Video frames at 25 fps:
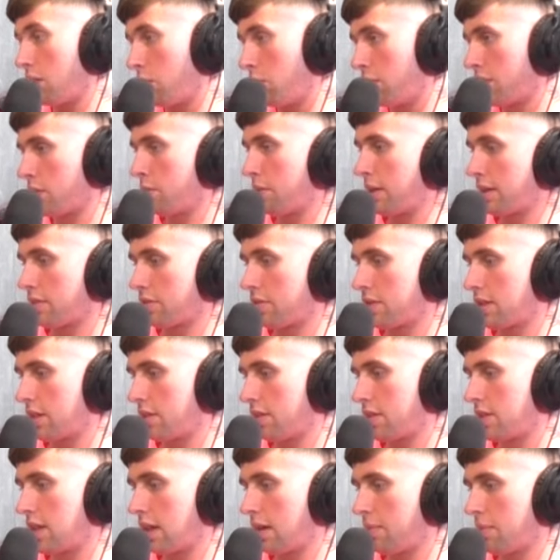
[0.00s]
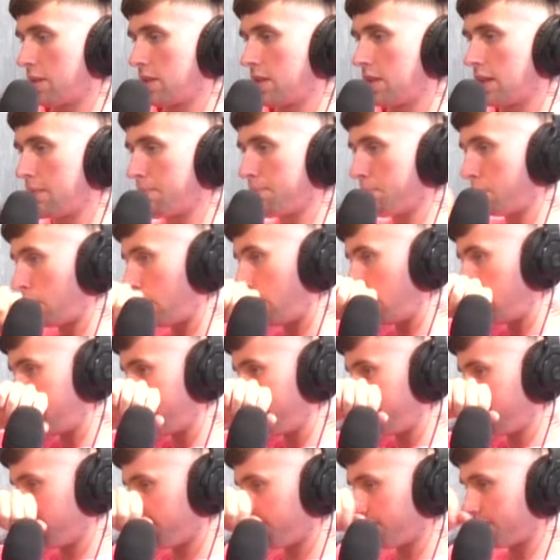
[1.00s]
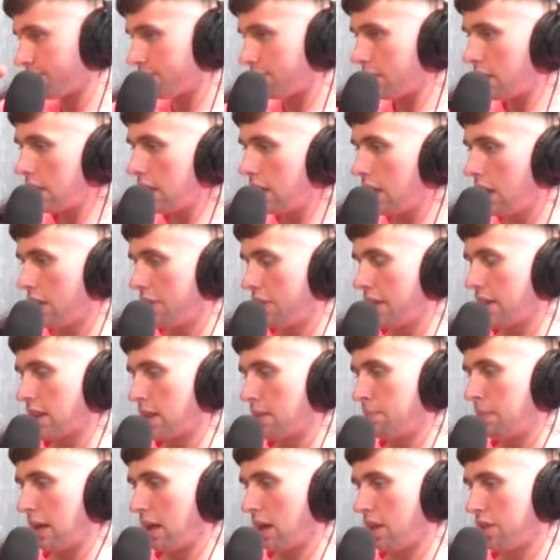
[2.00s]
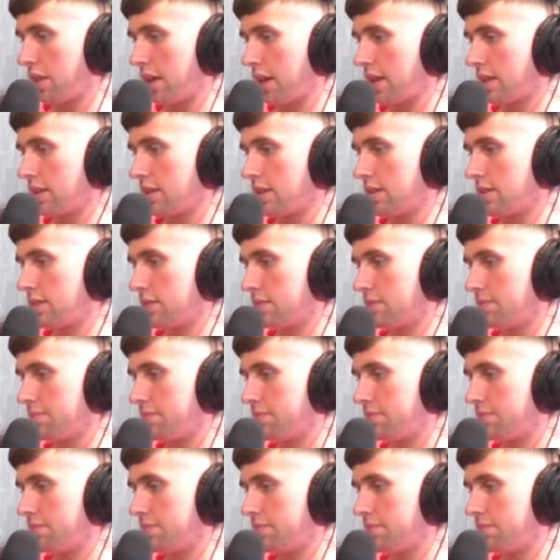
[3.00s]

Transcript: I won the winter series championship, but I think the big thing that